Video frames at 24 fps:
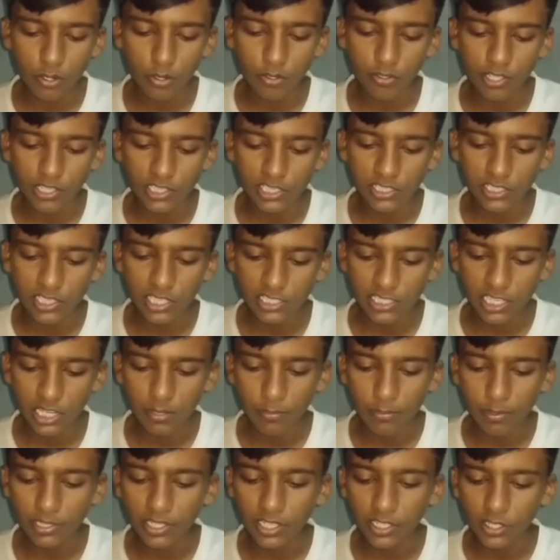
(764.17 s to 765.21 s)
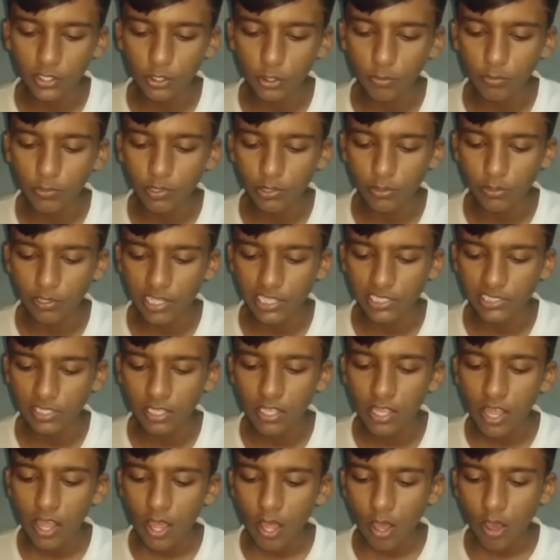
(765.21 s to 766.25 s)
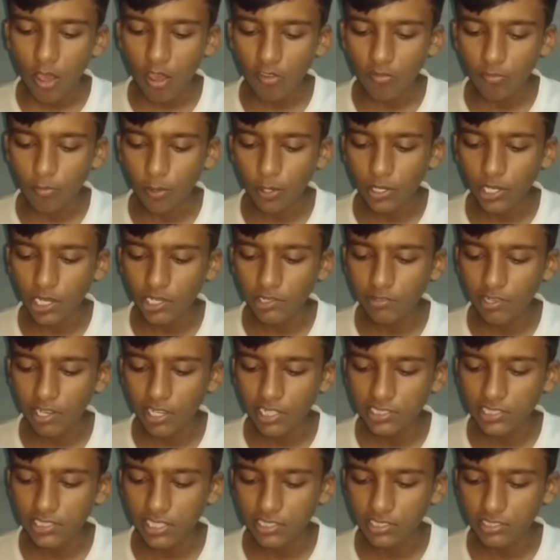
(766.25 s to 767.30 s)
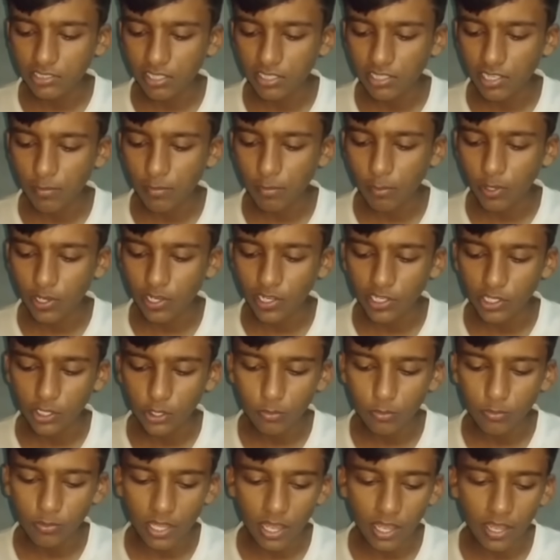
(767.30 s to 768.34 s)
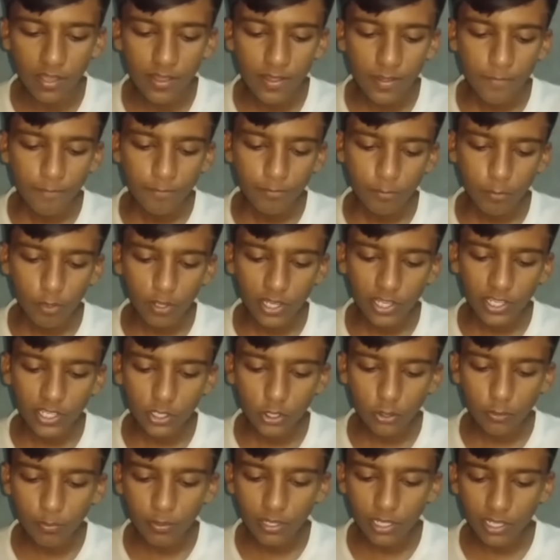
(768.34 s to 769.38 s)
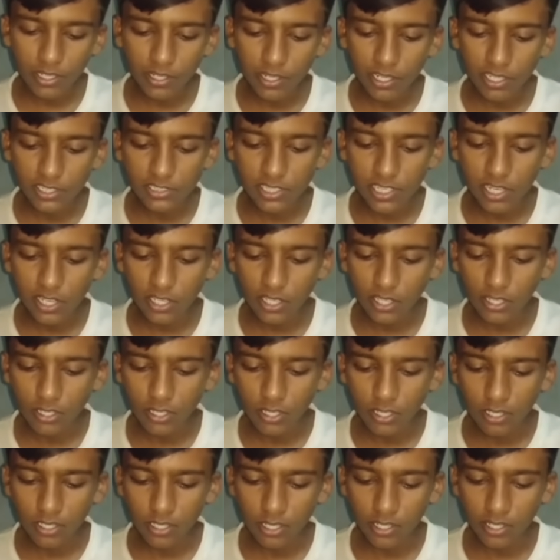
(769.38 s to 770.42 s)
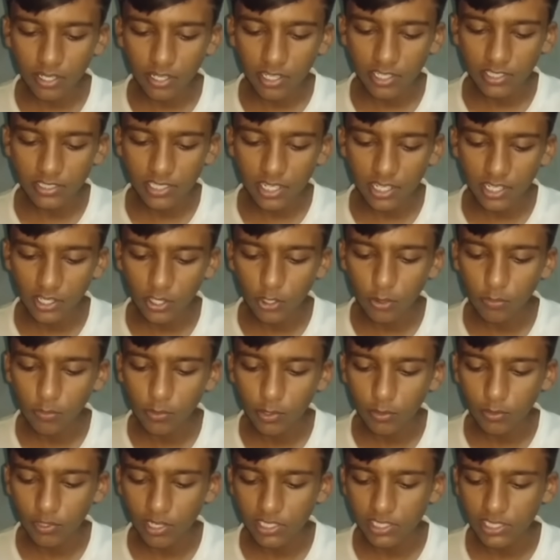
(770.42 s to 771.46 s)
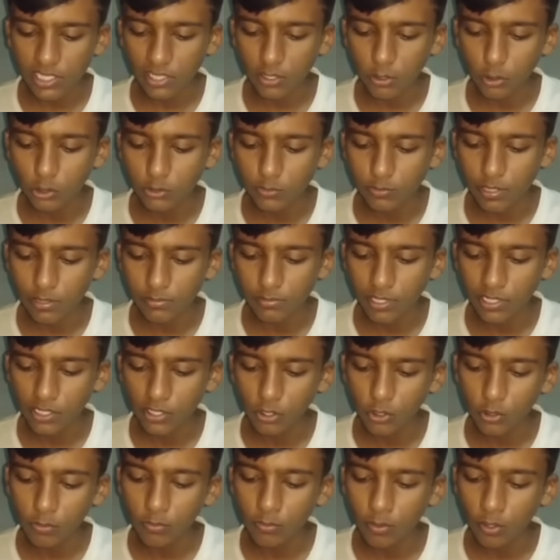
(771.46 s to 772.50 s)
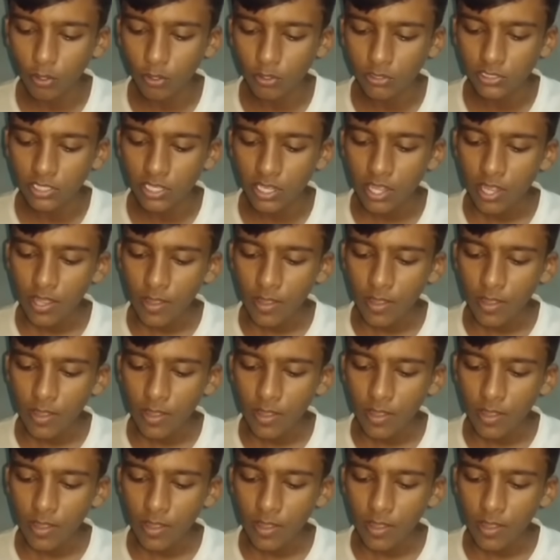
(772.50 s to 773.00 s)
On reaching the stigma, the tube nucleus of pollen grains construct a pollen tube. The pollen tube contains a tube nucleus and two sperm. The tube grows